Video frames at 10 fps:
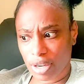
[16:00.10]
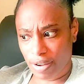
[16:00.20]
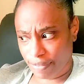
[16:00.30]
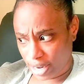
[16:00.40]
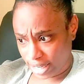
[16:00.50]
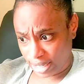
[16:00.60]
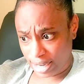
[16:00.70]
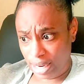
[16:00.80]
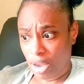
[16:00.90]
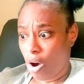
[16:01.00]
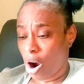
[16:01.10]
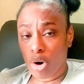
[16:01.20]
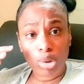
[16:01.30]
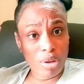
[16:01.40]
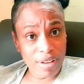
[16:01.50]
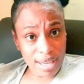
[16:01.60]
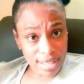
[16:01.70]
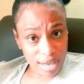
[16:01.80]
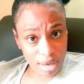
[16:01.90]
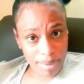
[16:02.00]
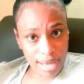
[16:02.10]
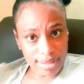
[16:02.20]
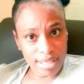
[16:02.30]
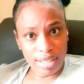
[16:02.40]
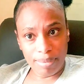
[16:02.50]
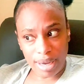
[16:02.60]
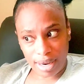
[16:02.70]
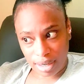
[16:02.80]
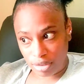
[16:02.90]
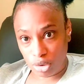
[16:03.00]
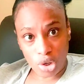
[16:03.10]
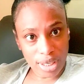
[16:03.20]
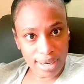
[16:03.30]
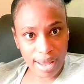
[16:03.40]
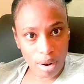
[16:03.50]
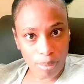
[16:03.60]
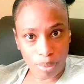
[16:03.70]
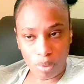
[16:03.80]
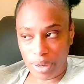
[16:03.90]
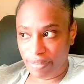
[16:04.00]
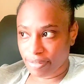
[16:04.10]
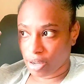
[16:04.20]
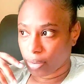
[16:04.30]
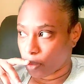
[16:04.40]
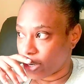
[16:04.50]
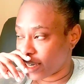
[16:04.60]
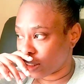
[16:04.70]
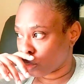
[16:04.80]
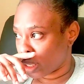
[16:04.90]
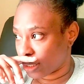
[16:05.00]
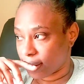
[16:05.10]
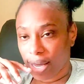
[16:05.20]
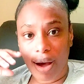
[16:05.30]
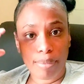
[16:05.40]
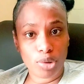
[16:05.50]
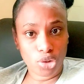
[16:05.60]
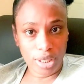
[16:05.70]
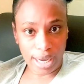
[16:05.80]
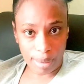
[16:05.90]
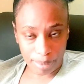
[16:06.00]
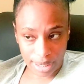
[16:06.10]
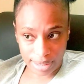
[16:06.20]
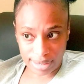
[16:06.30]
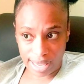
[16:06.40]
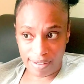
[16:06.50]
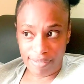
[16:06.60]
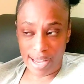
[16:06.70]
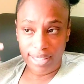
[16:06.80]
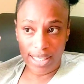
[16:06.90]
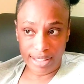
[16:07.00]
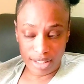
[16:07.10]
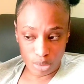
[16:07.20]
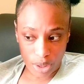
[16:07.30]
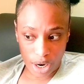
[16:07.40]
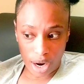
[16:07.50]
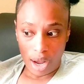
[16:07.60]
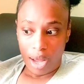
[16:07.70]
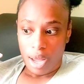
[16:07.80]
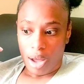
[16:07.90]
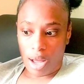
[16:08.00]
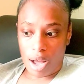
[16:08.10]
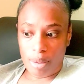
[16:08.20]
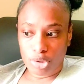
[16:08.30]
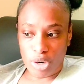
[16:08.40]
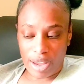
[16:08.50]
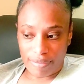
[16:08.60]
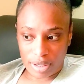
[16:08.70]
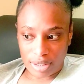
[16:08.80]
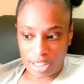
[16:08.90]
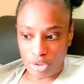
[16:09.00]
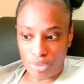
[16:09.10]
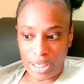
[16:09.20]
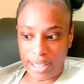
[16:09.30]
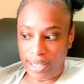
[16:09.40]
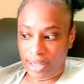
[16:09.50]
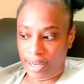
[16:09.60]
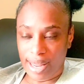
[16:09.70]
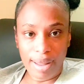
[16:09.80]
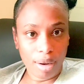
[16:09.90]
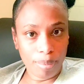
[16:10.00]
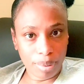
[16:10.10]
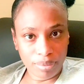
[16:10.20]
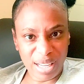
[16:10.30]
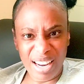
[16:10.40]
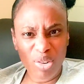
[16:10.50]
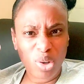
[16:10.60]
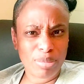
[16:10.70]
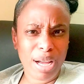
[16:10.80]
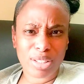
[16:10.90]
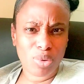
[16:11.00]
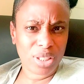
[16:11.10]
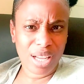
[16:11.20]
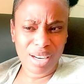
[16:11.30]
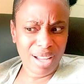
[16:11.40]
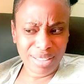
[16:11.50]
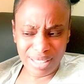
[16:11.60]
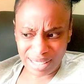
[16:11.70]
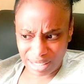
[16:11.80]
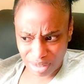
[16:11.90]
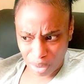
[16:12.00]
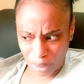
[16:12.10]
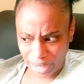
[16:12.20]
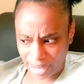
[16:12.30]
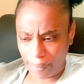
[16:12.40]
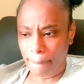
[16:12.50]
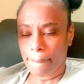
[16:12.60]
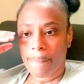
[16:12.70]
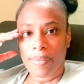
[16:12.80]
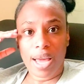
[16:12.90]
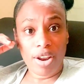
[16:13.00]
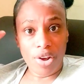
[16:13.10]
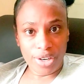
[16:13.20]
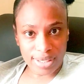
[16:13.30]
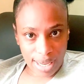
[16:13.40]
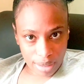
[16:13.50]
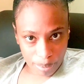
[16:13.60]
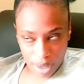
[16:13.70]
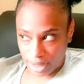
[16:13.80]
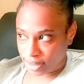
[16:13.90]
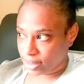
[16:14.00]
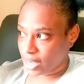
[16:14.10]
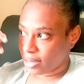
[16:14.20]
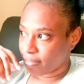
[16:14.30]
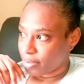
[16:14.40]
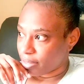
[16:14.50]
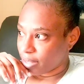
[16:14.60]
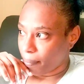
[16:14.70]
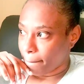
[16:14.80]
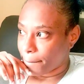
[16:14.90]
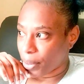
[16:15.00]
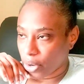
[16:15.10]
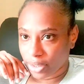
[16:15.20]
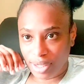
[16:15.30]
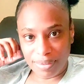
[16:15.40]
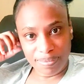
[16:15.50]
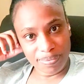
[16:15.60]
you're a lady or whosoever has a lot of bags, then they may, do you need help or whatever? Well, that's what usually happens. I've had cases where drivers didn't really help, and those bags weren't a lot either way. And I understand the policy and everything, but